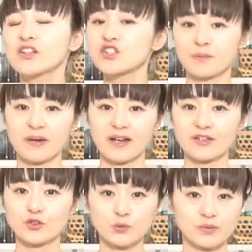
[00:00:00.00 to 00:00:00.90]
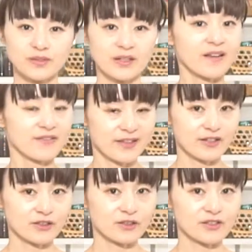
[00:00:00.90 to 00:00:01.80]
And in Japan, soups that are
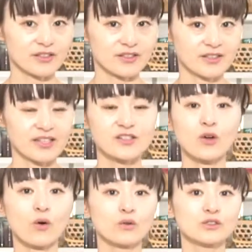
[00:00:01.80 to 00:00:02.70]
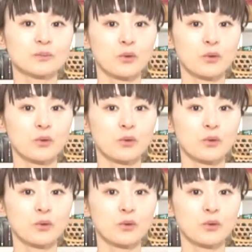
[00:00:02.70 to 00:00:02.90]
thickened, it's called